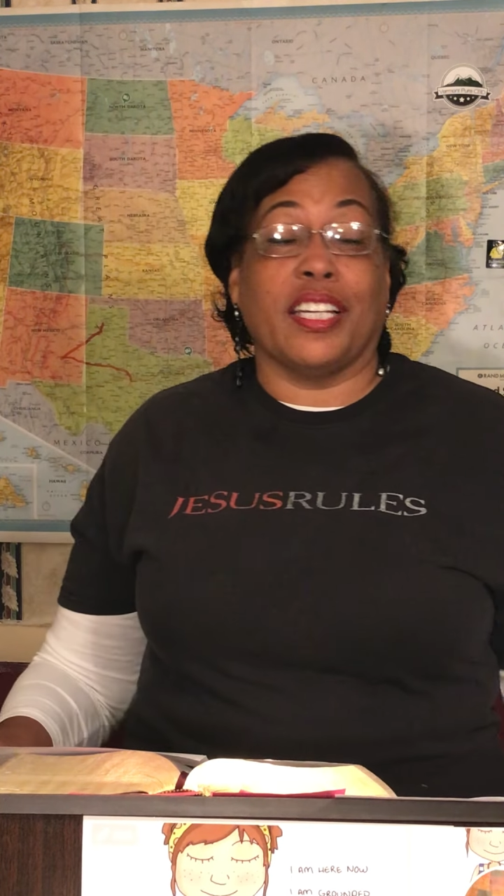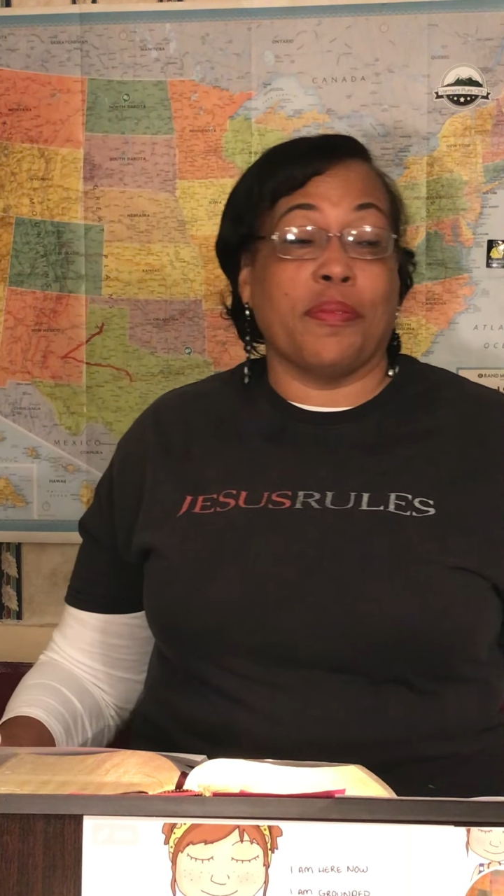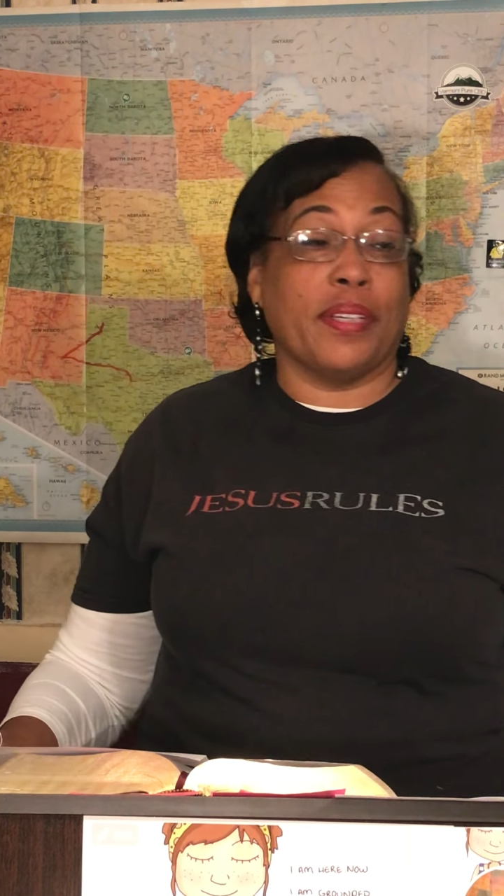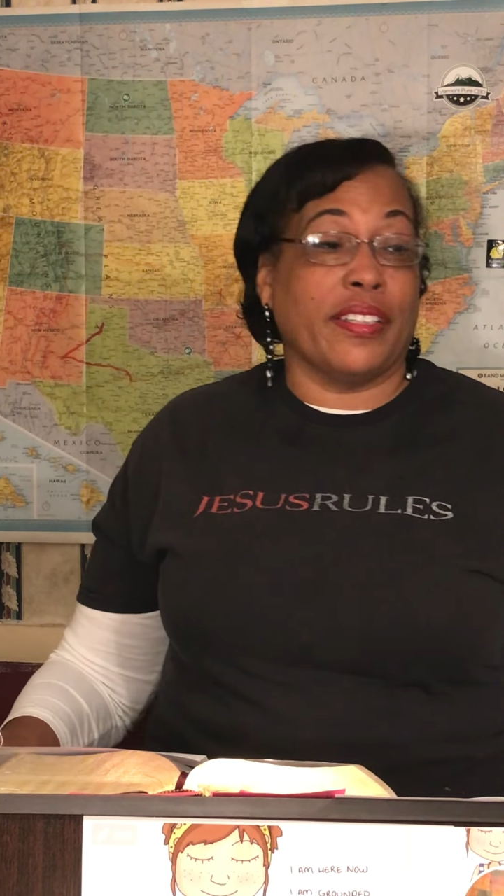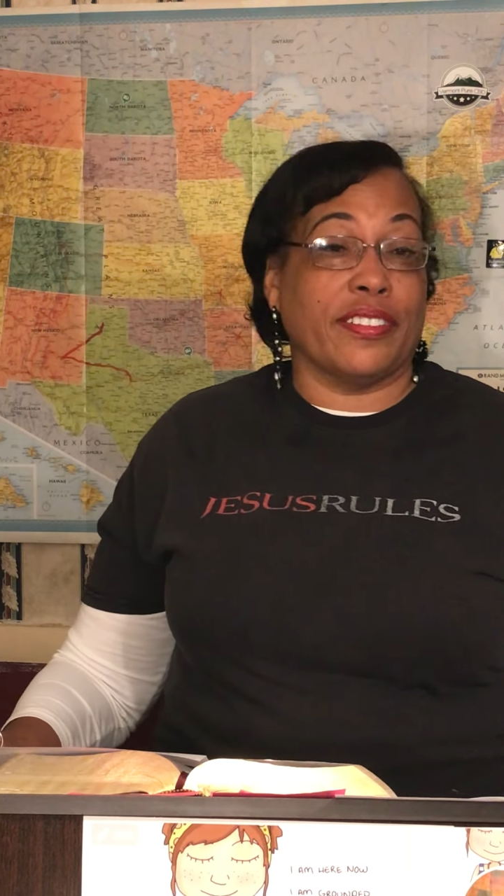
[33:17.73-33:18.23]

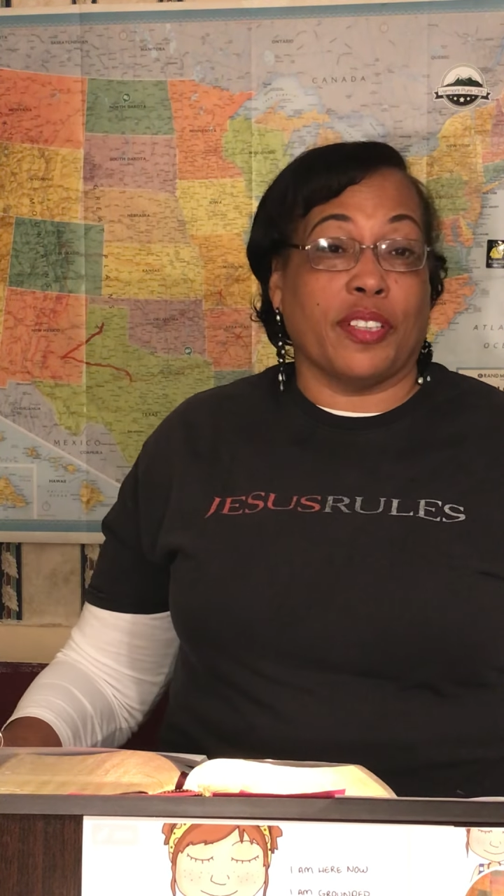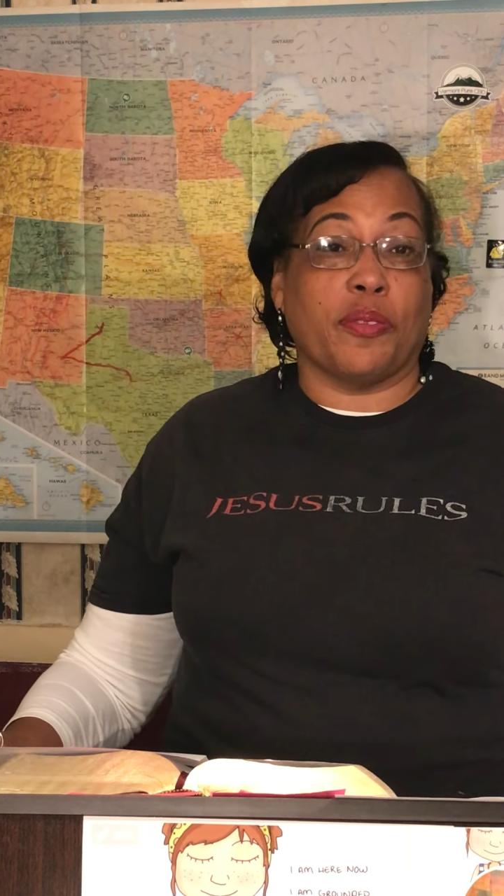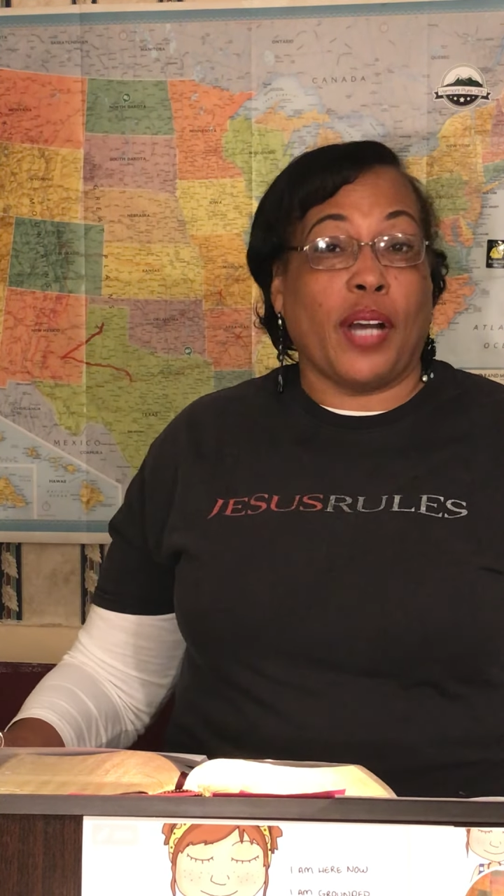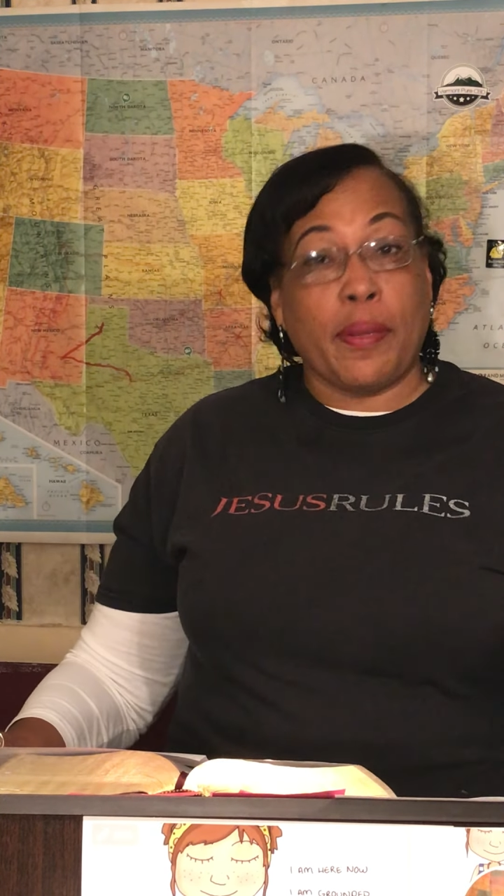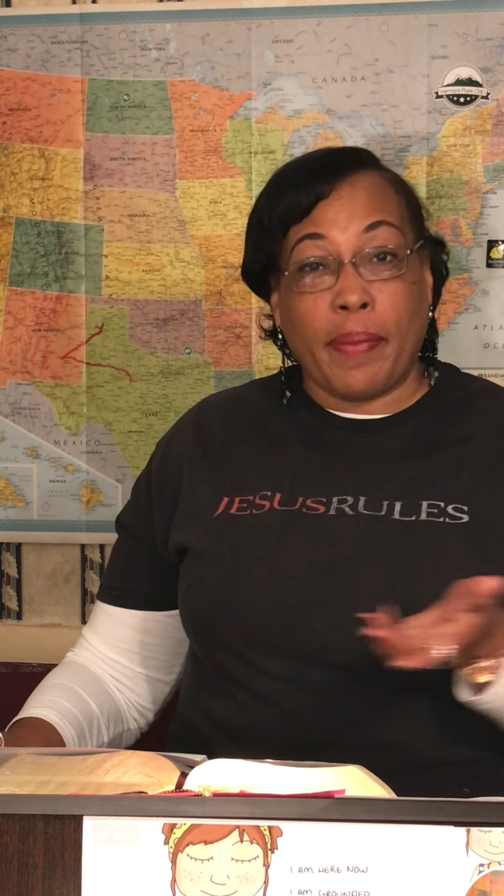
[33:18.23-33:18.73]
Amen. It's going to
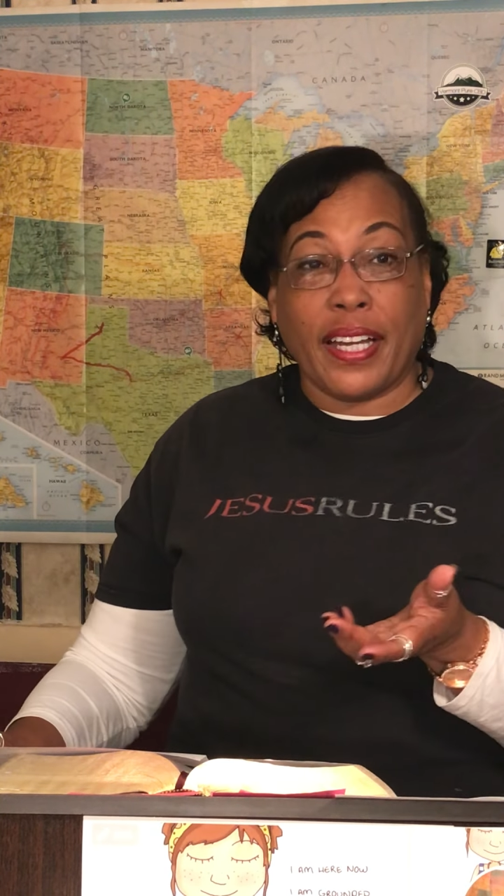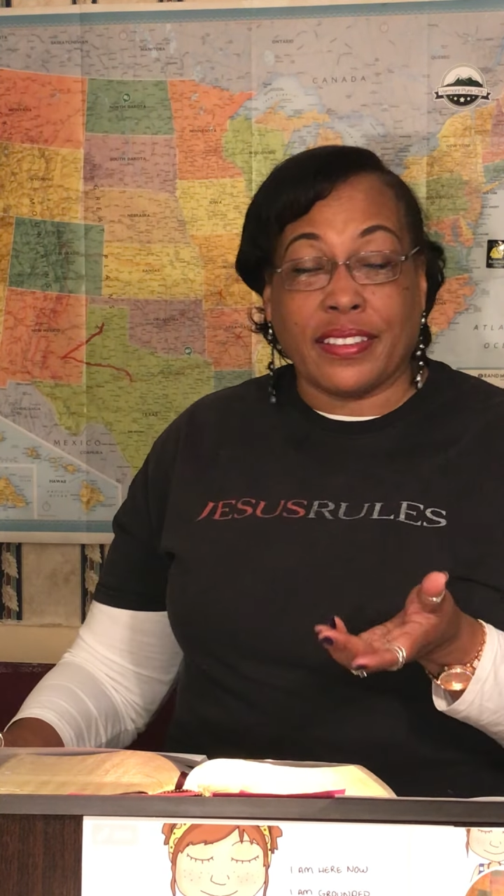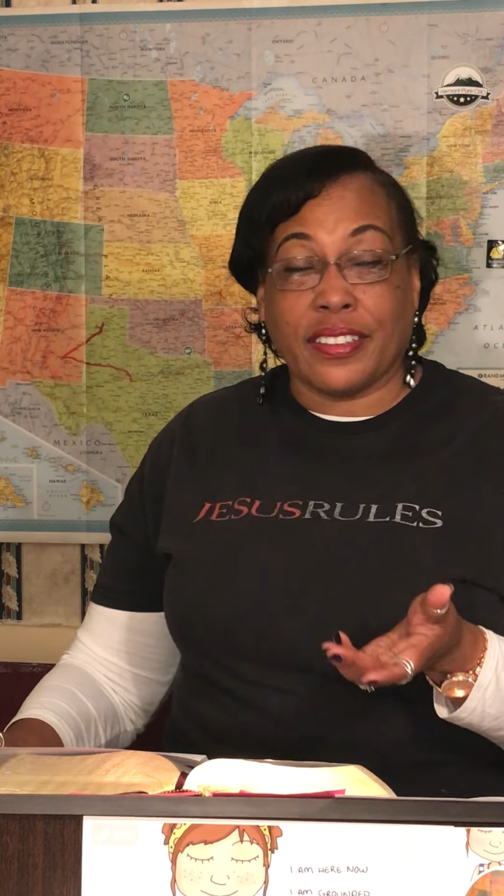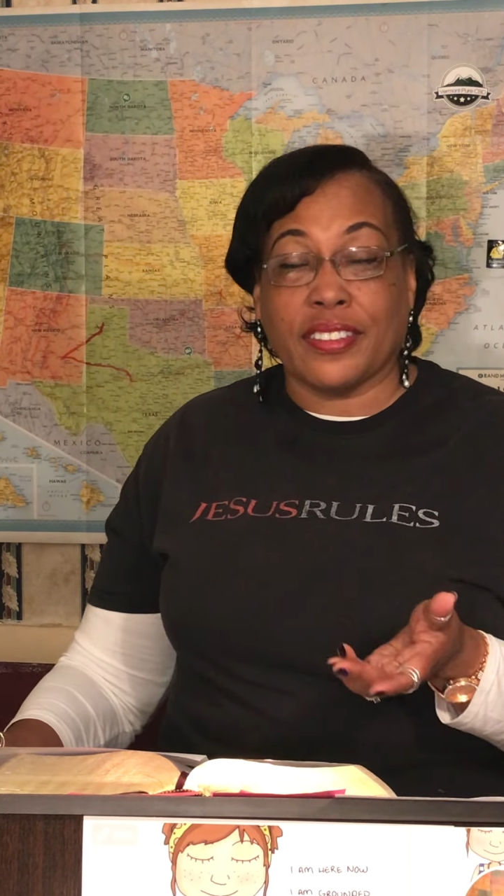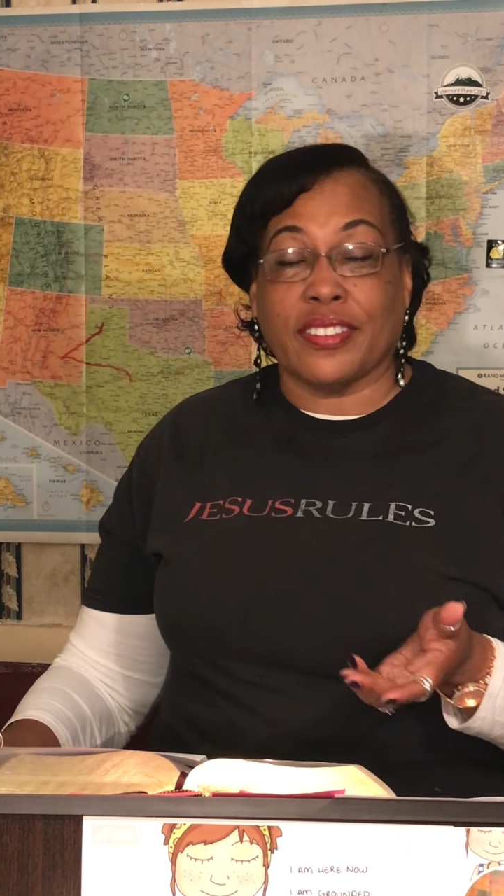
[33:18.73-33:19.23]
wipe out
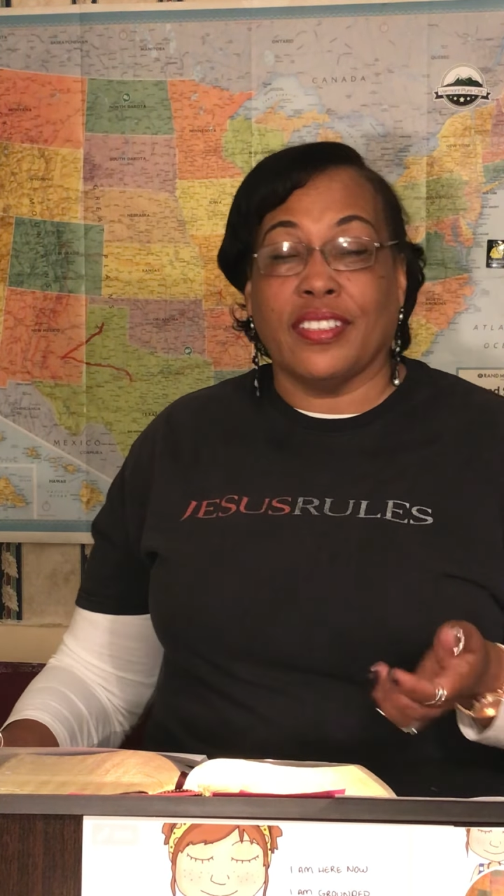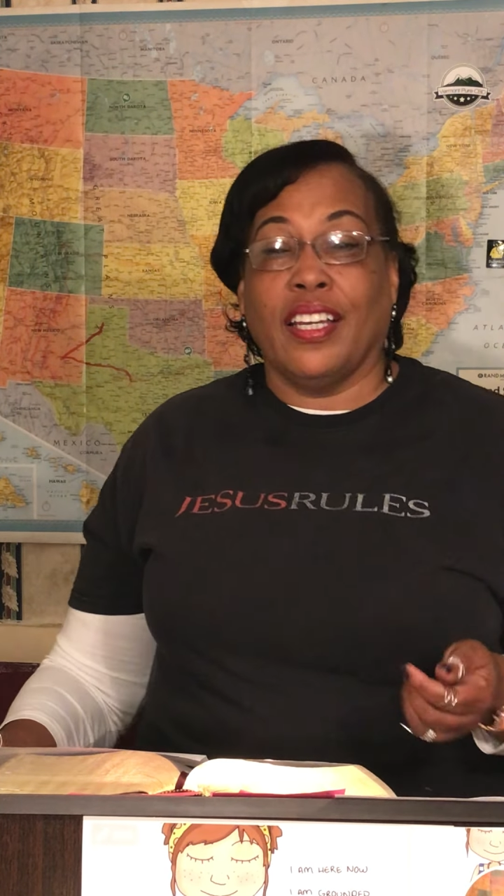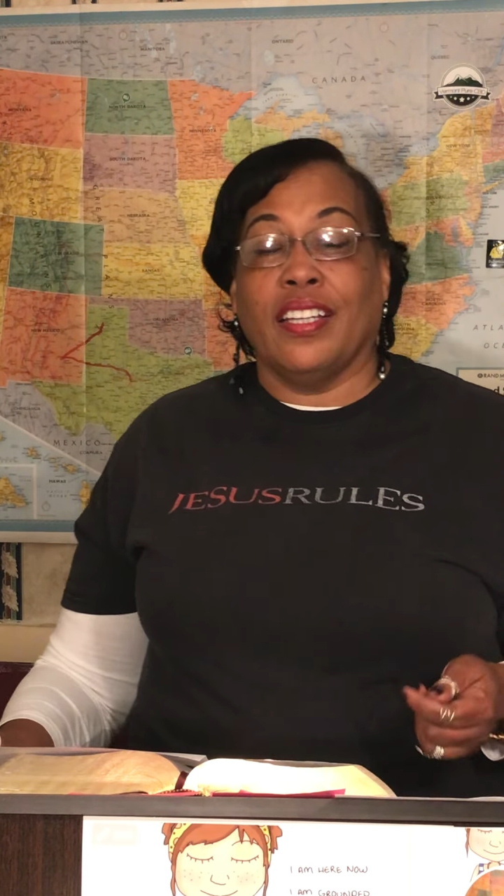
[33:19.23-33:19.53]
those,